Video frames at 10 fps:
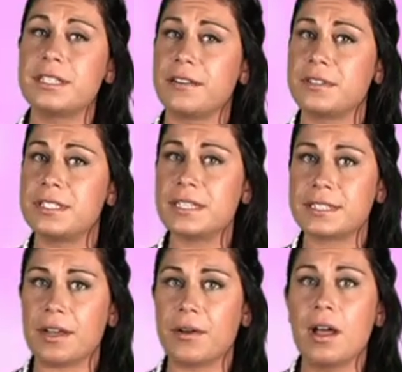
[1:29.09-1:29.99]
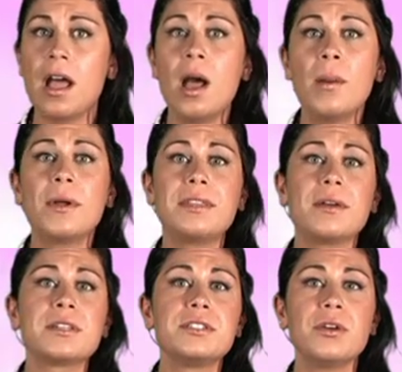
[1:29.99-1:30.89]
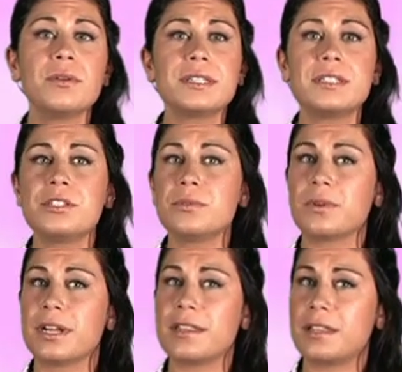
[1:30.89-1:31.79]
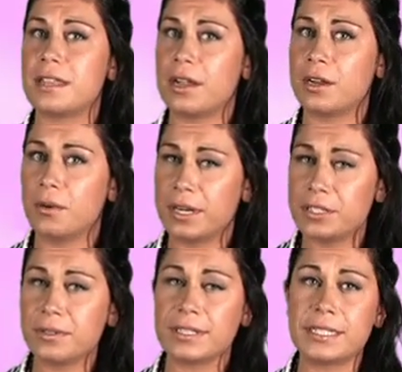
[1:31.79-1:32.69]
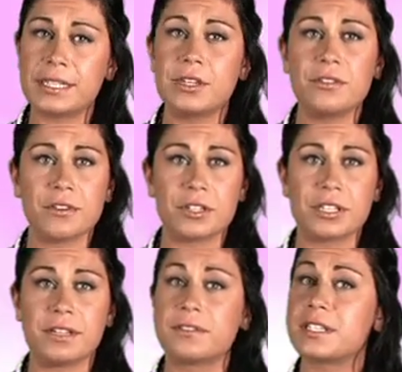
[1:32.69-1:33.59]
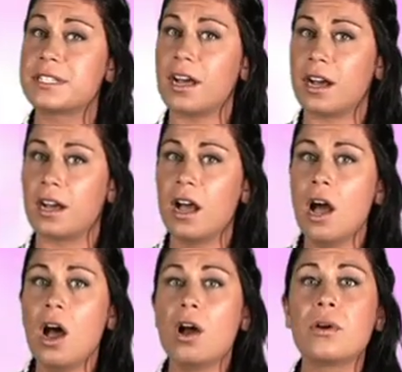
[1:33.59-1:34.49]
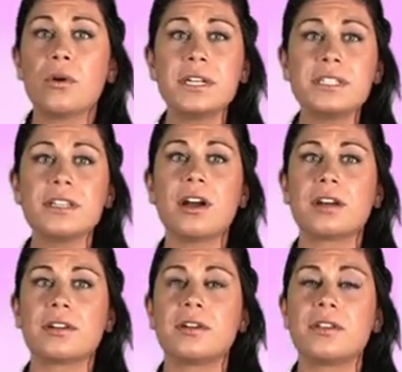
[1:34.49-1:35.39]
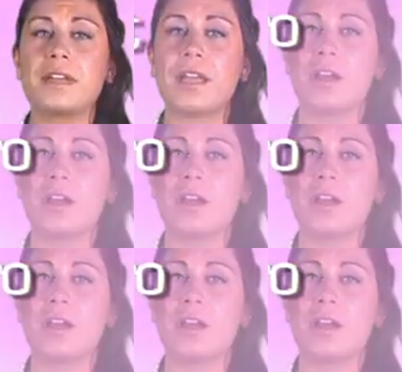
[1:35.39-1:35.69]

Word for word: and San Francisco. But there is no reason to worry that they are going to release a new version of Kazaa. According to the article, they